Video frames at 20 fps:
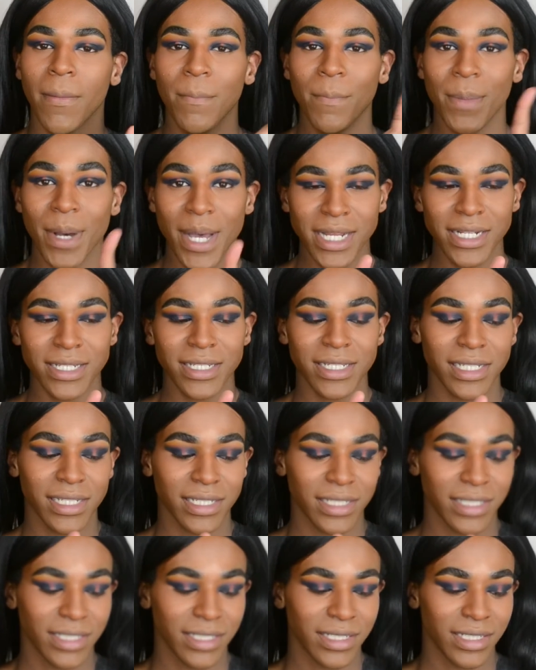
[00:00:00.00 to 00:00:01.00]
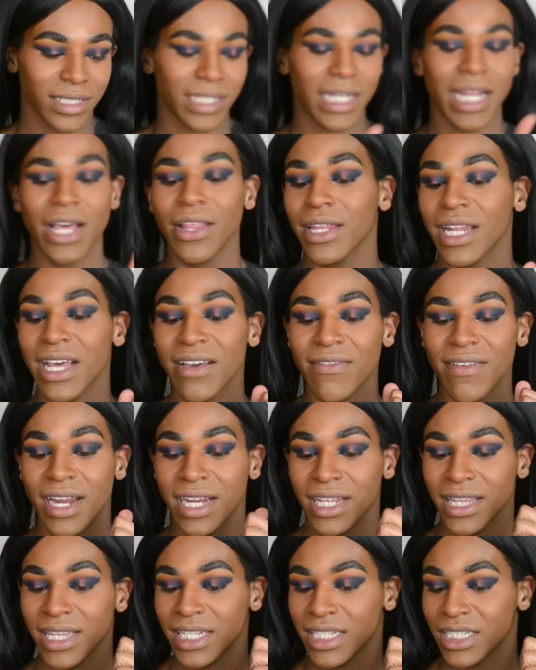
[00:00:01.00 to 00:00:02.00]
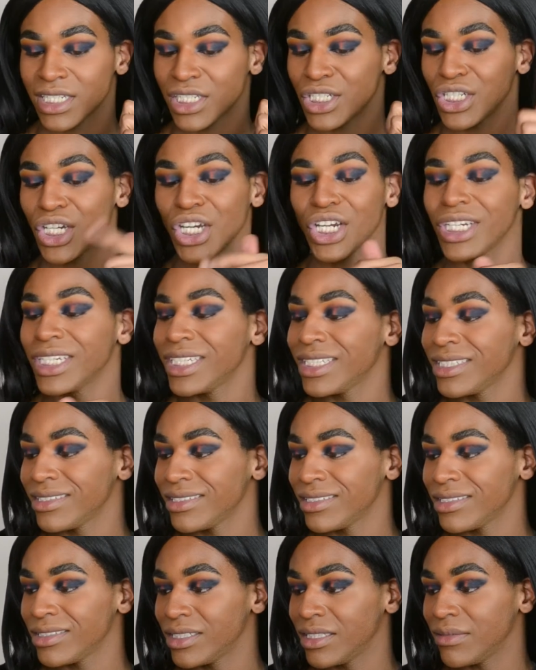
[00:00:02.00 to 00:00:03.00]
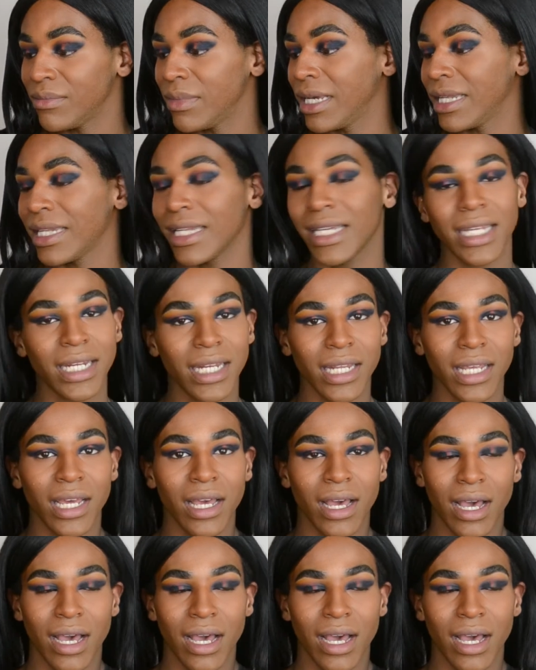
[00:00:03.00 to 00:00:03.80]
but now that I've added this darkness to my lid,